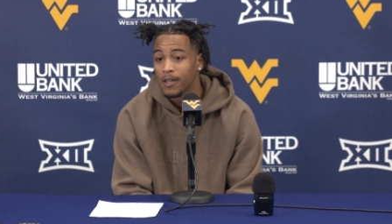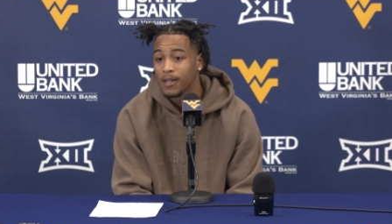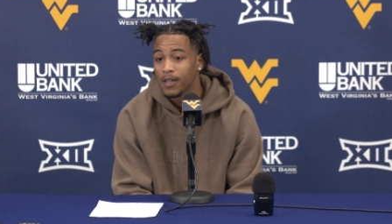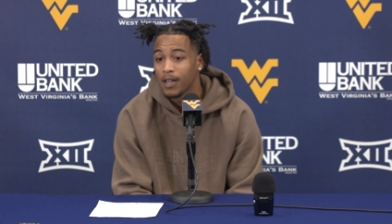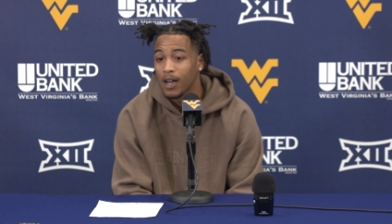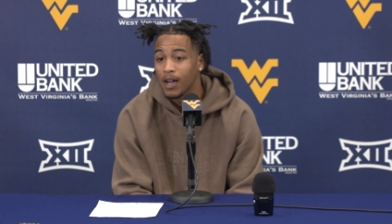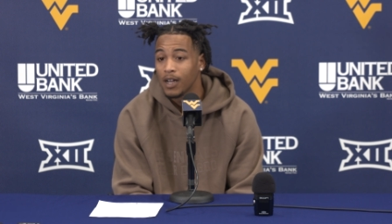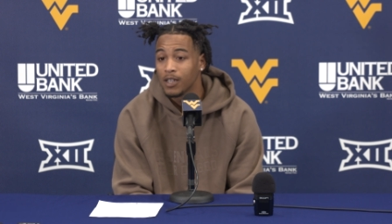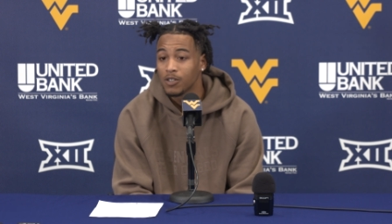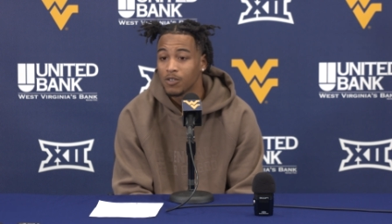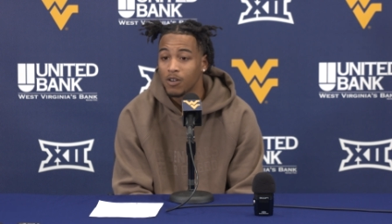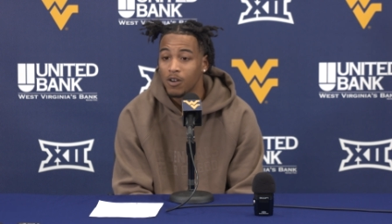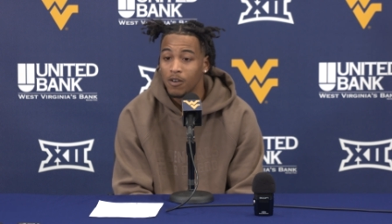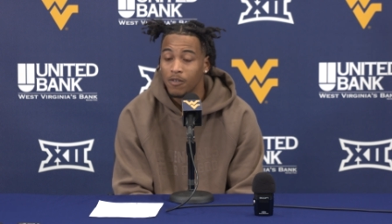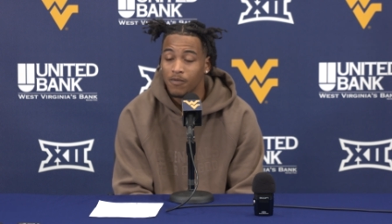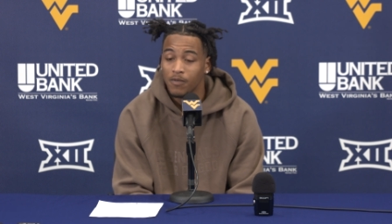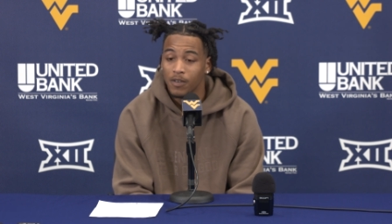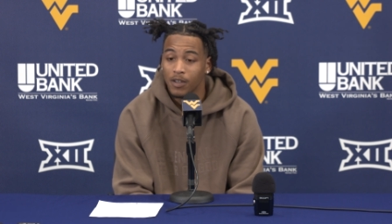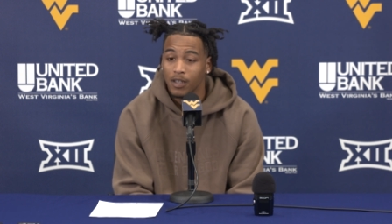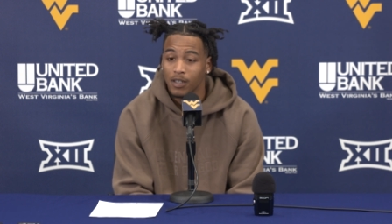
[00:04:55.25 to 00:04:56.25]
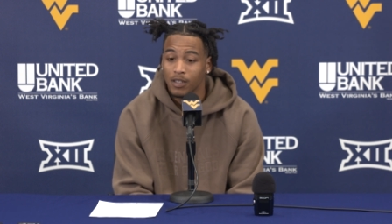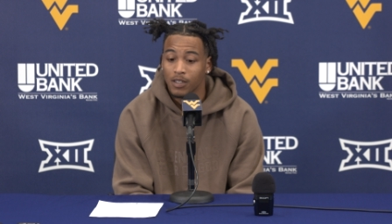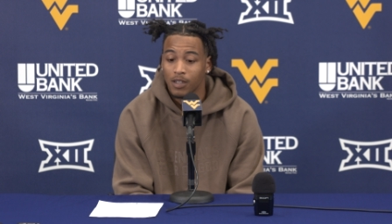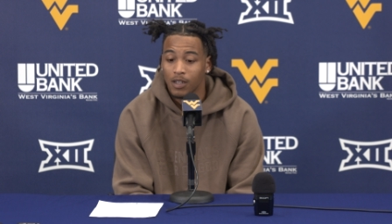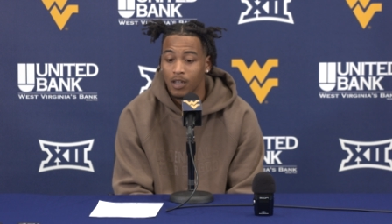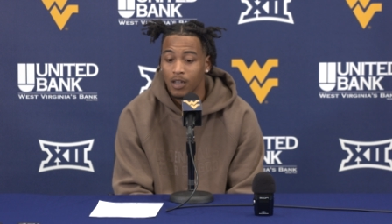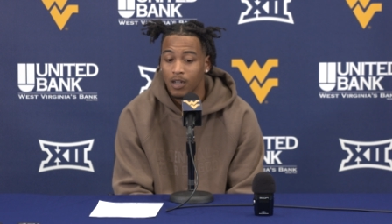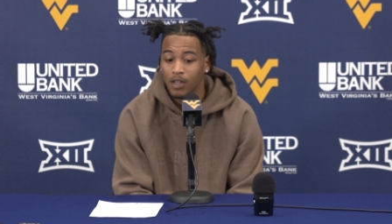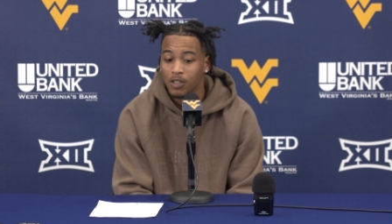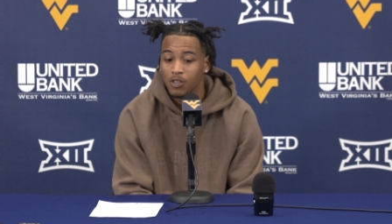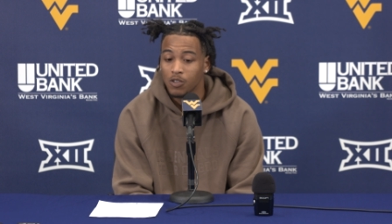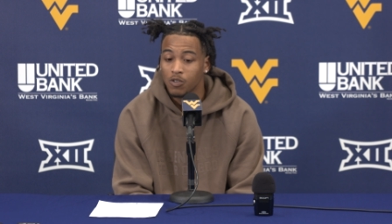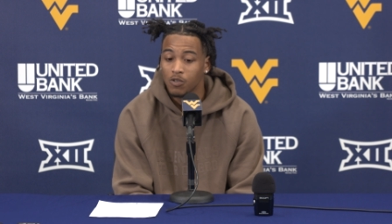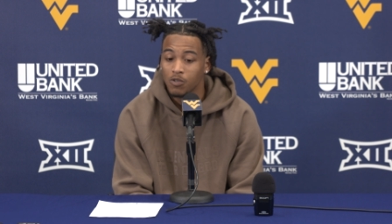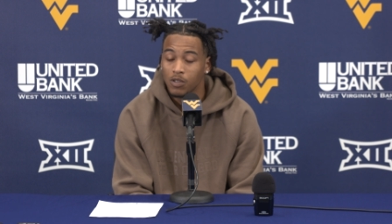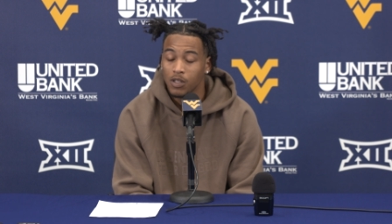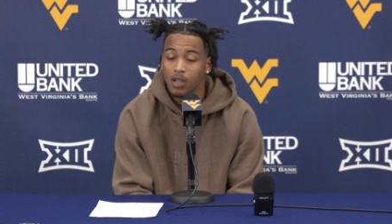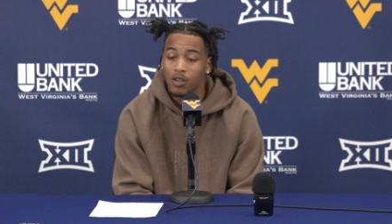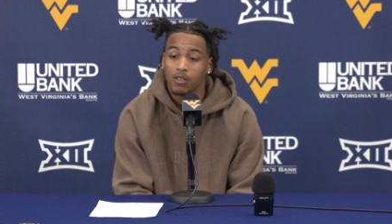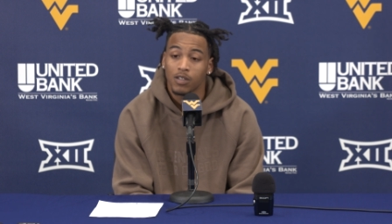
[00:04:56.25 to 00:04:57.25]
Guys on offense at other
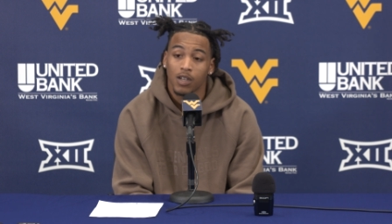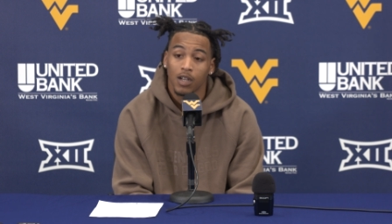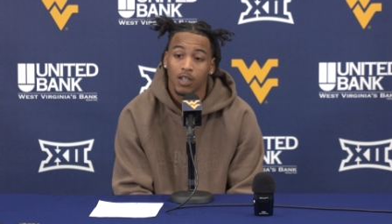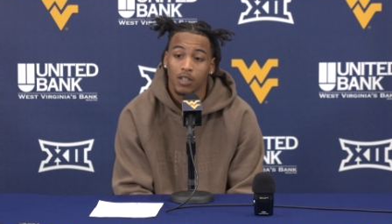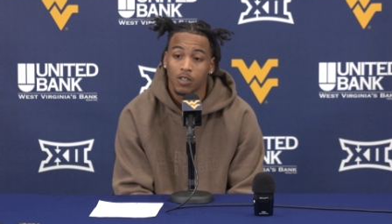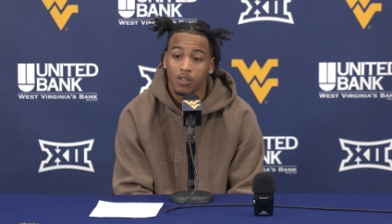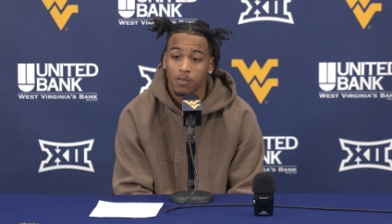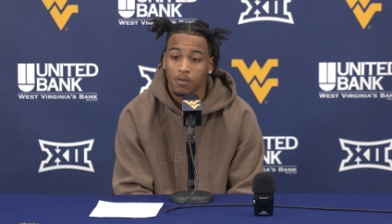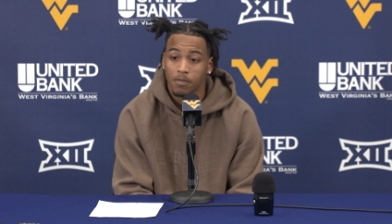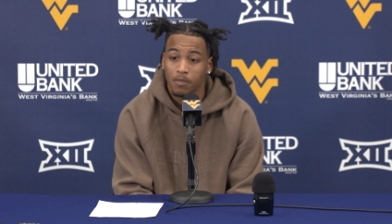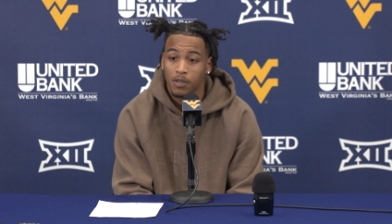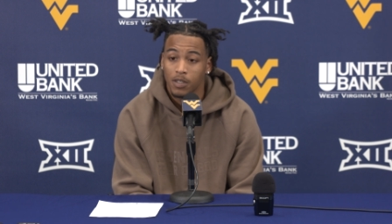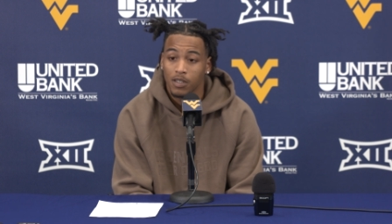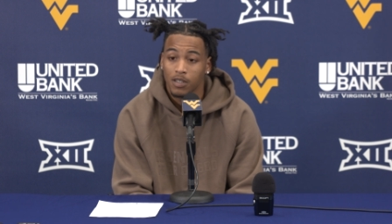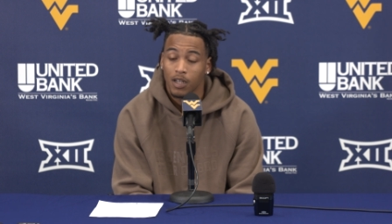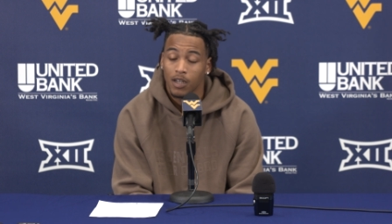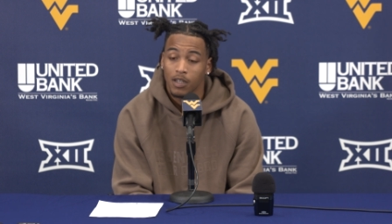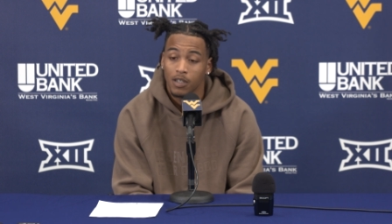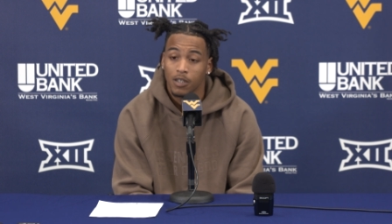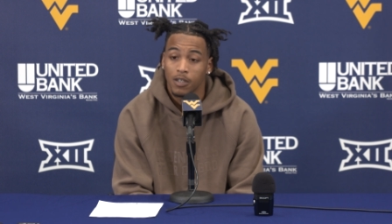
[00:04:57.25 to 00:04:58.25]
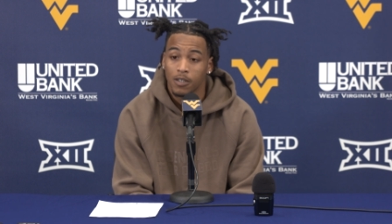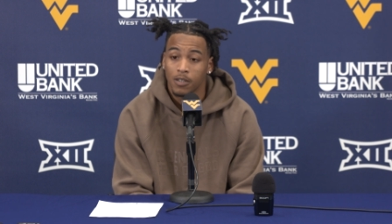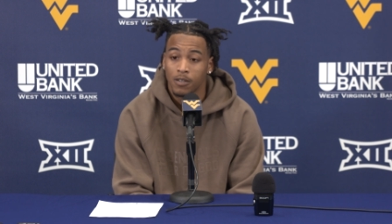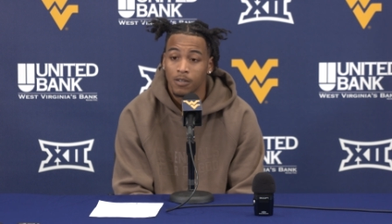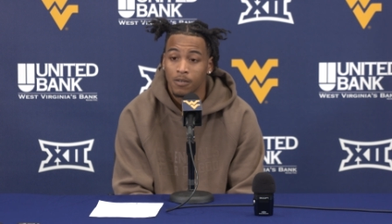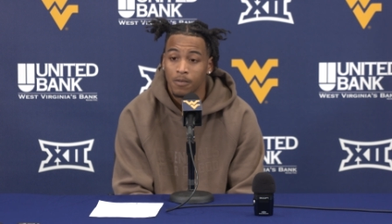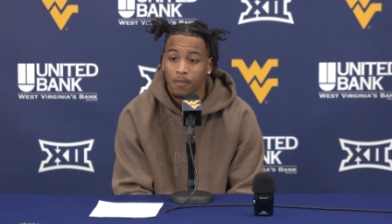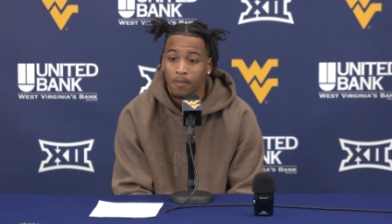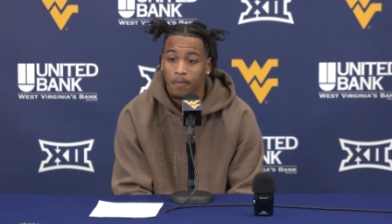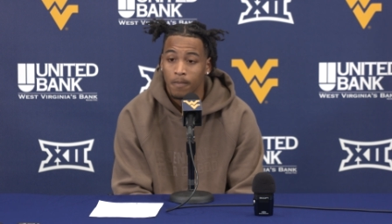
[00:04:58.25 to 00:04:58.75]
schools, they're on scholarship just like us.